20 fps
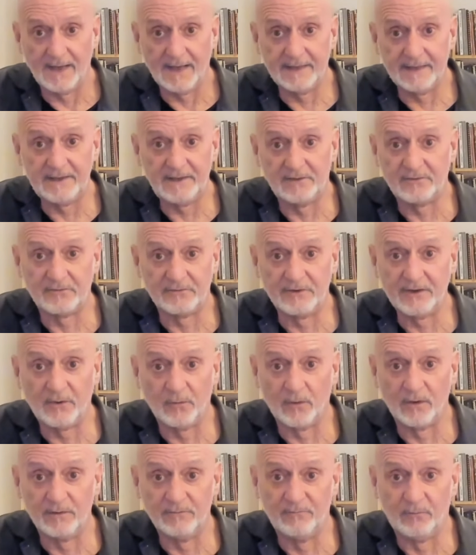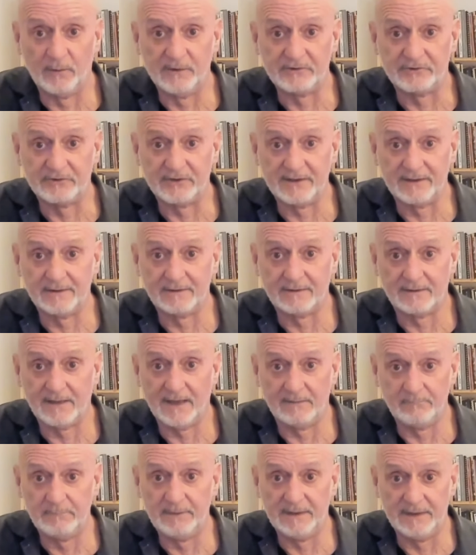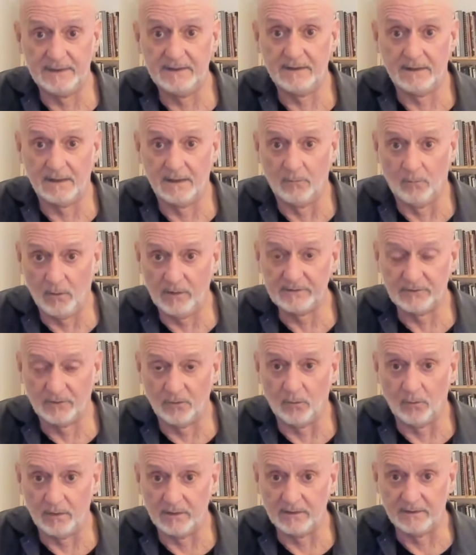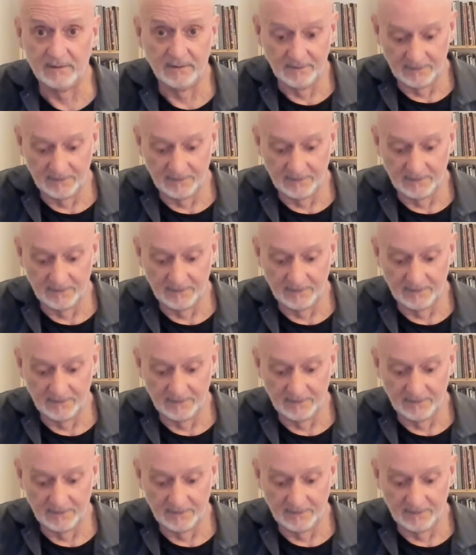any 3 chord voicing can be a 1 chord,